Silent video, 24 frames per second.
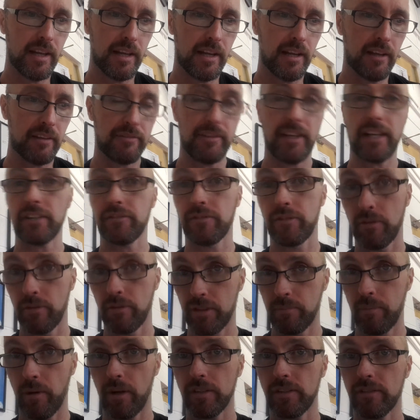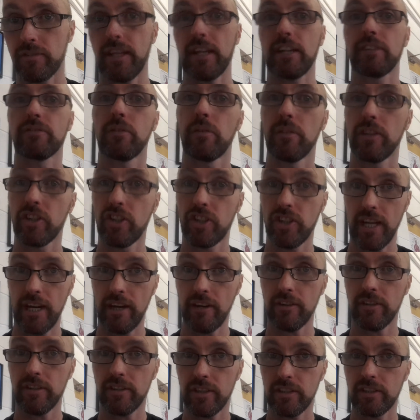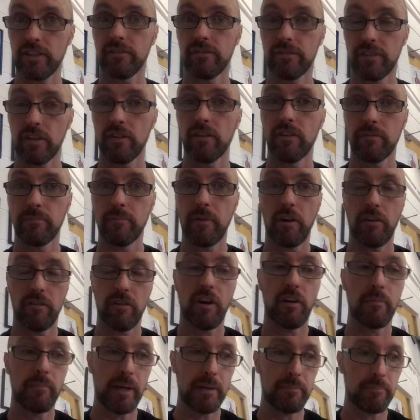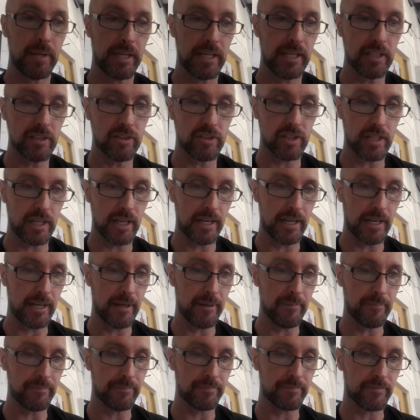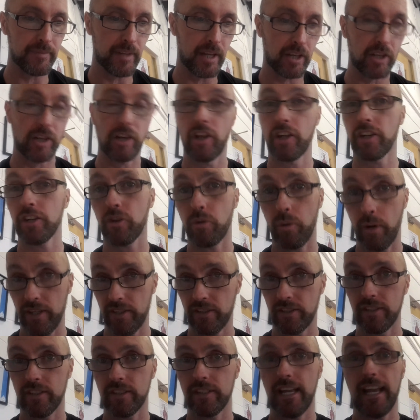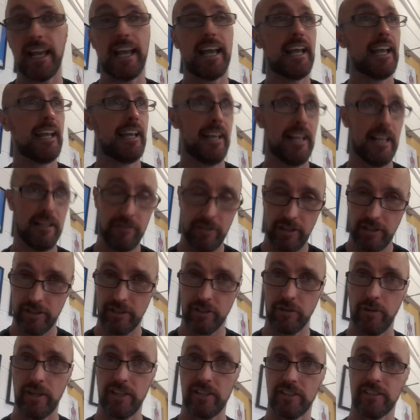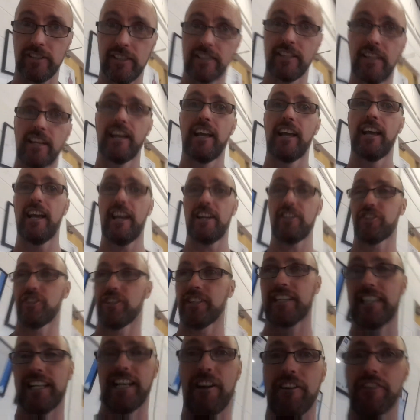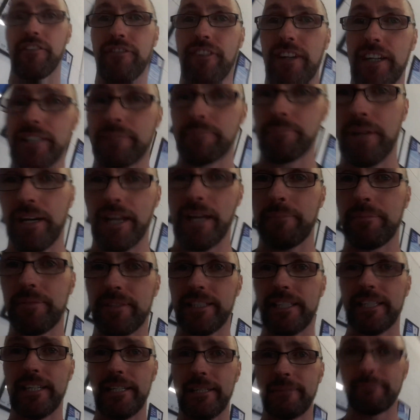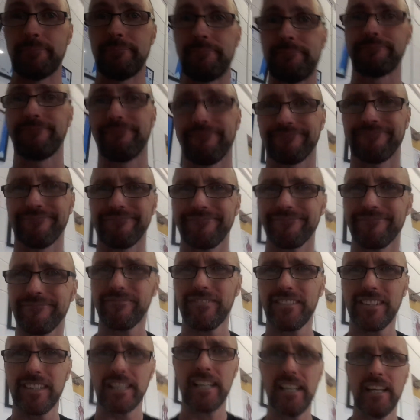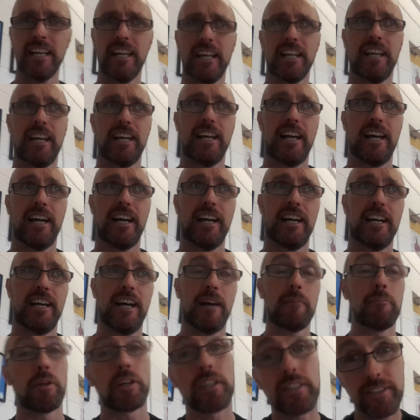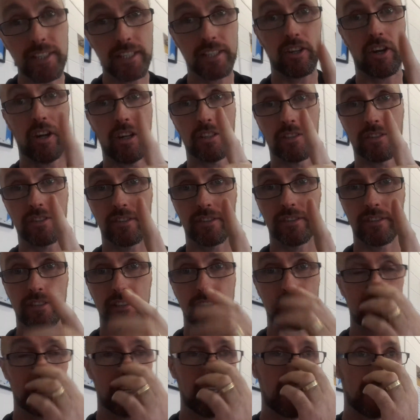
Thanks for your response. Thanks for all the shares that you've done on my page. I got a lot of questions in, a hell of a lot of questions in. I should have clarified perhaps that I'm not a psychologist.